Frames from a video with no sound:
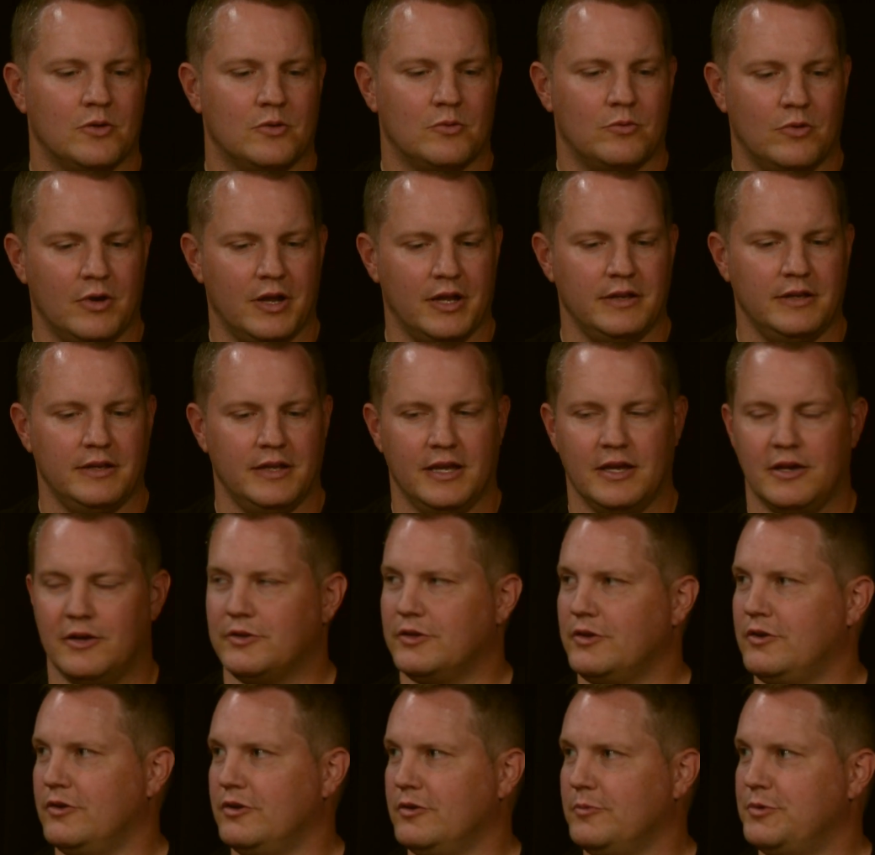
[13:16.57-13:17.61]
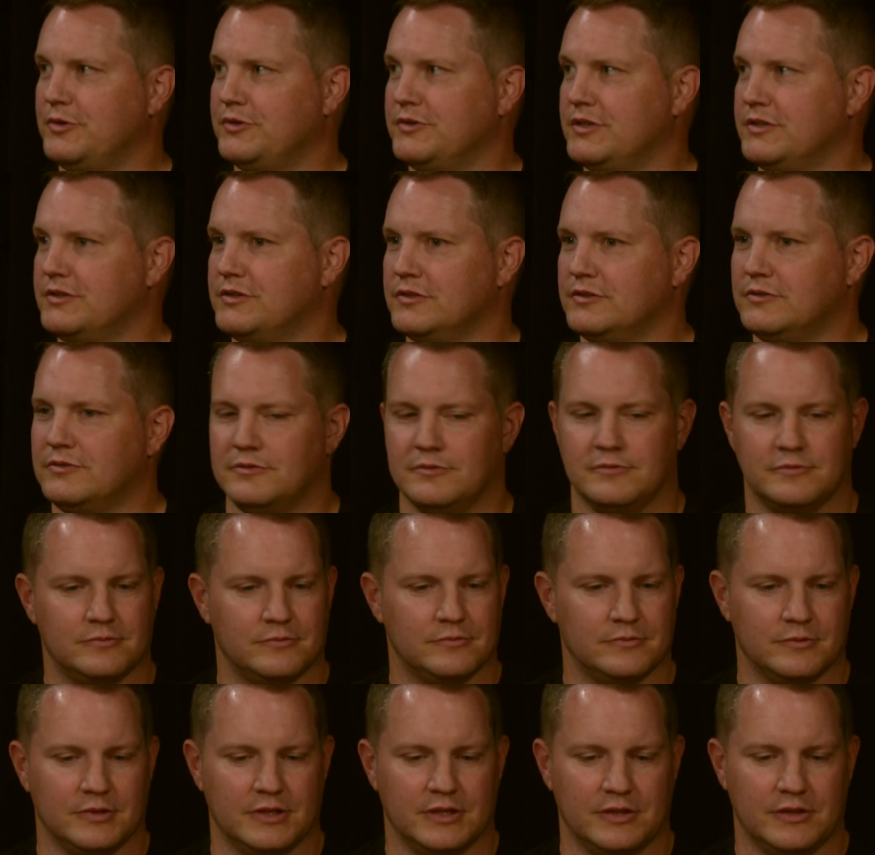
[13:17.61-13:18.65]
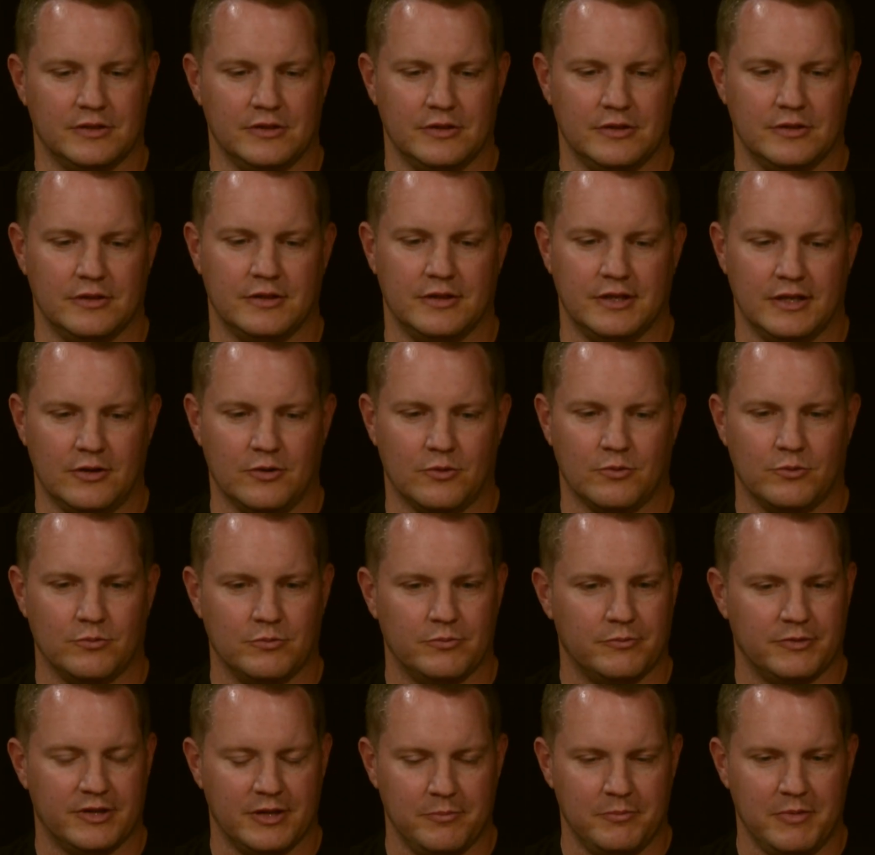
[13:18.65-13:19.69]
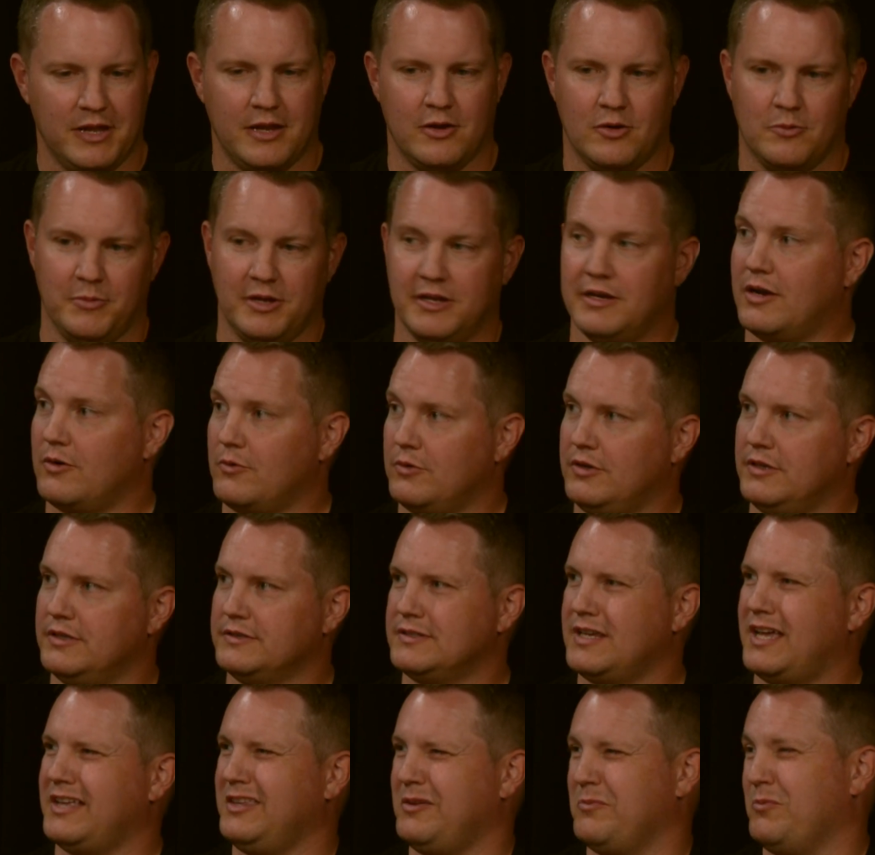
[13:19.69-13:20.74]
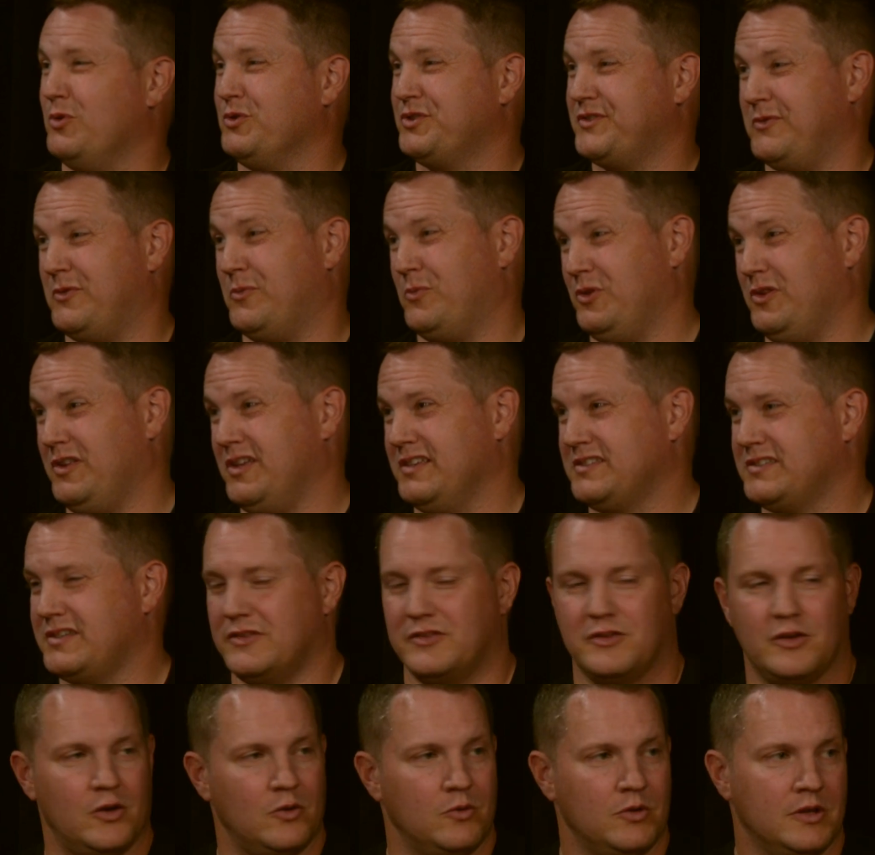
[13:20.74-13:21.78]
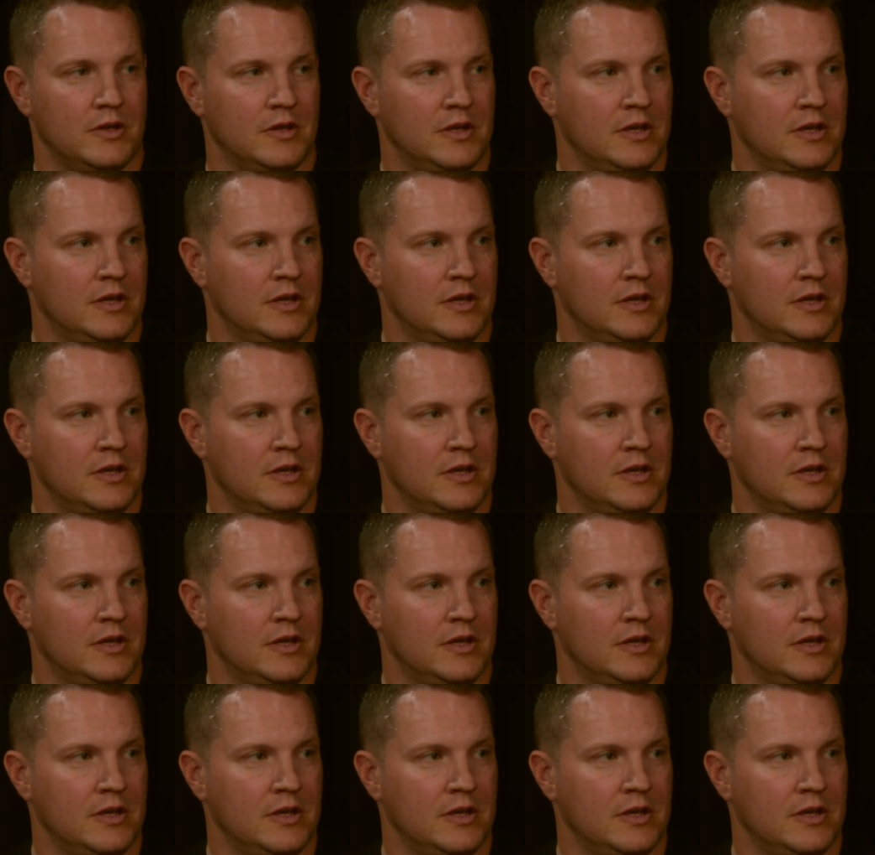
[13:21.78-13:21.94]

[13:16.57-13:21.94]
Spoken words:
Right now, you're in a position that they may or may not realize it. I think most of them realize it, though.